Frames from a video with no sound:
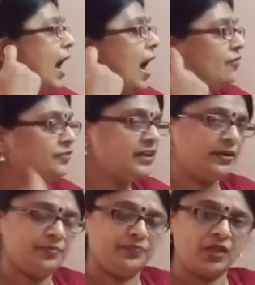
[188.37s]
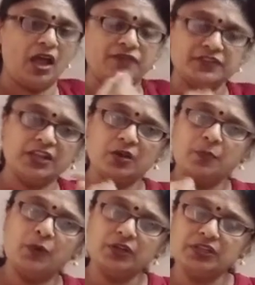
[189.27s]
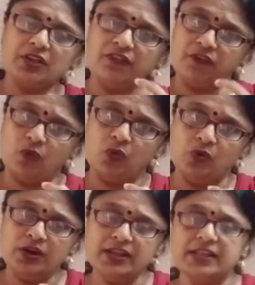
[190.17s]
after you put the food